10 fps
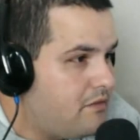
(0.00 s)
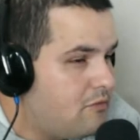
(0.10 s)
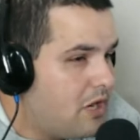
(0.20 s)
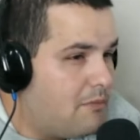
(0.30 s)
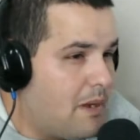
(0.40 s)

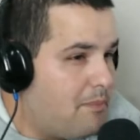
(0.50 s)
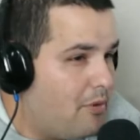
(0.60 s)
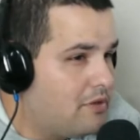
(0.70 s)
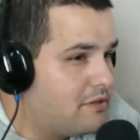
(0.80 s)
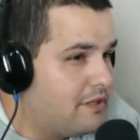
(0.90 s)
what I, my
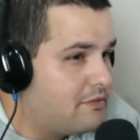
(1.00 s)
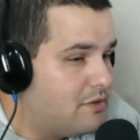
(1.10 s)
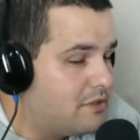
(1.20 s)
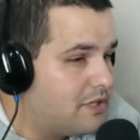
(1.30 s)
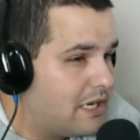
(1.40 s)
point to this
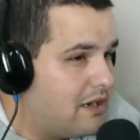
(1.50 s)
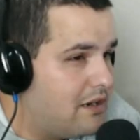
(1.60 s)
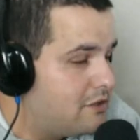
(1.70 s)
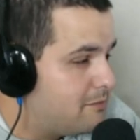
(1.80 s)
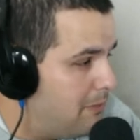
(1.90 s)
was I kind of
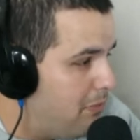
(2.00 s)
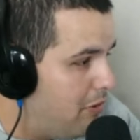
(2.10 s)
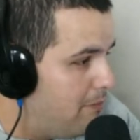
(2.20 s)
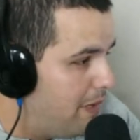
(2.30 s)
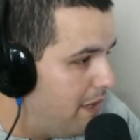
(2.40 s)
lost my
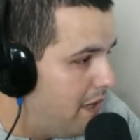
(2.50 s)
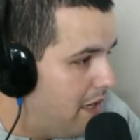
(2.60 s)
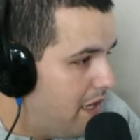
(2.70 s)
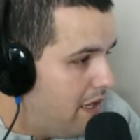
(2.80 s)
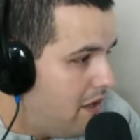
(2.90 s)
point, but,
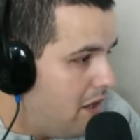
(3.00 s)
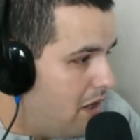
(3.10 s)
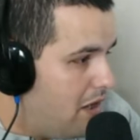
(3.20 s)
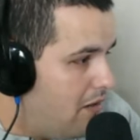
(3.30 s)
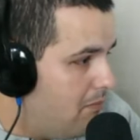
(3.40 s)

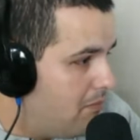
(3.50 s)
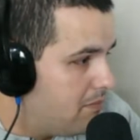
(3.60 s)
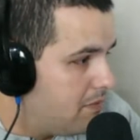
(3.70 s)
um,